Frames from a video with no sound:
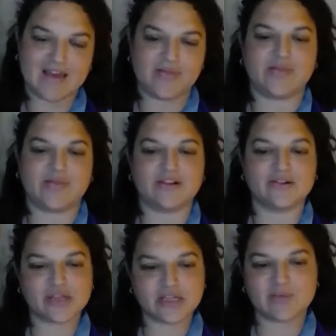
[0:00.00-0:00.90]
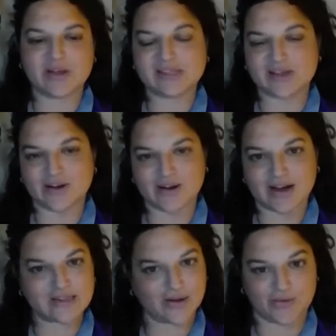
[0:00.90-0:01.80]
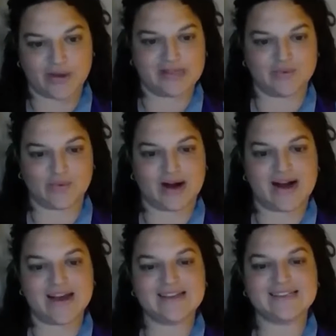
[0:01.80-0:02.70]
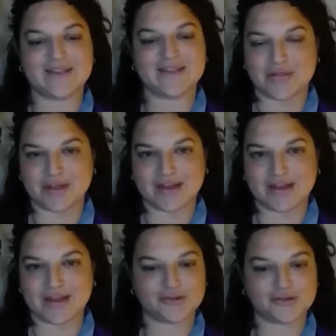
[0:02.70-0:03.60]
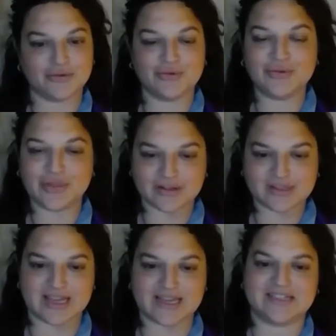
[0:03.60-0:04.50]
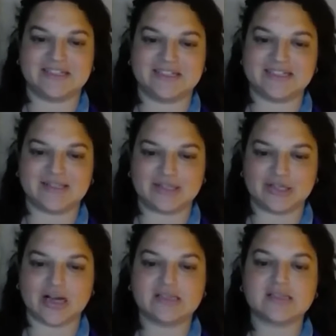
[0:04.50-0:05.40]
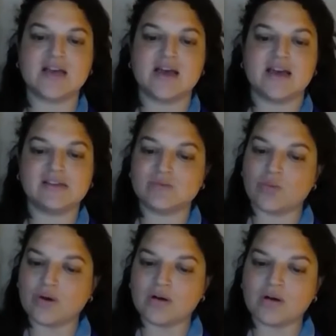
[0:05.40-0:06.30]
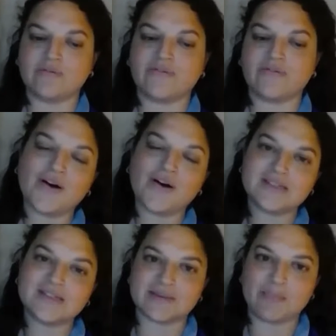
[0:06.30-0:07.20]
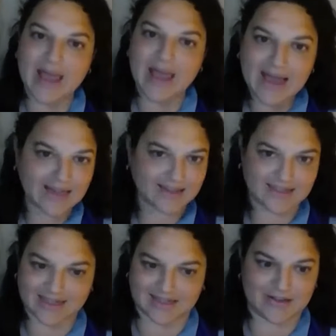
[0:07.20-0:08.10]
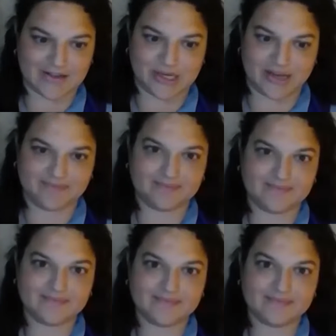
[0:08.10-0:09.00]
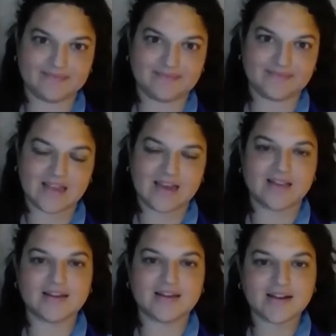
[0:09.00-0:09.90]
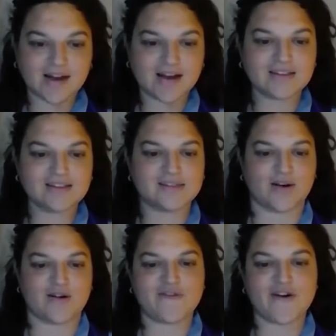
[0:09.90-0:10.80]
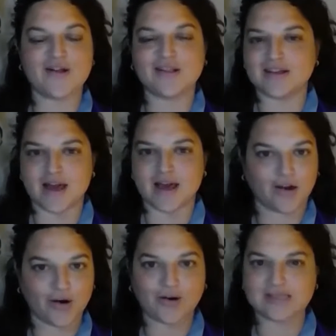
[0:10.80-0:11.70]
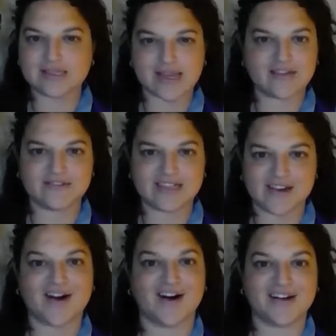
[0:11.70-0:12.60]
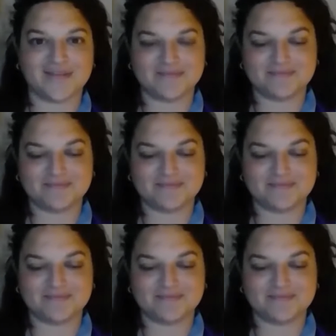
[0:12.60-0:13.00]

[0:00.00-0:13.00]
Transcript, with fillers: that their judgments are not always wise, their thinking true, their sentences just, his world falls into panic desolation. The gods are fallen and all safety gone.